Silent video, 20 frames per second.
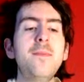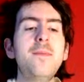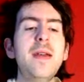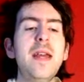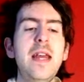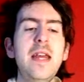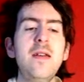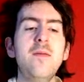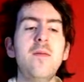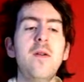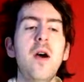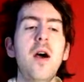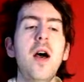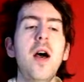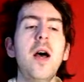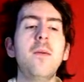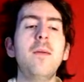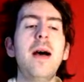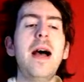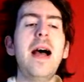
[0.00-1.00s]

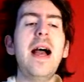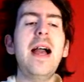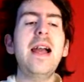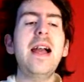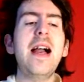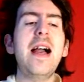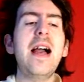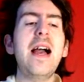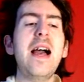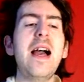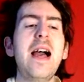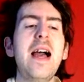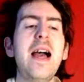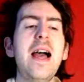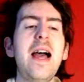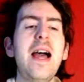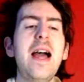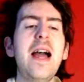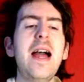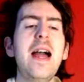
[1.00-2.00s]
before my
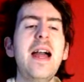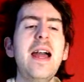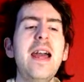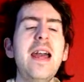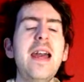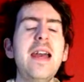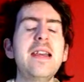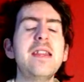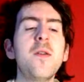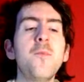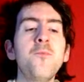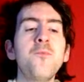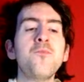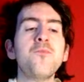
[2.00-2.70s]
eyes.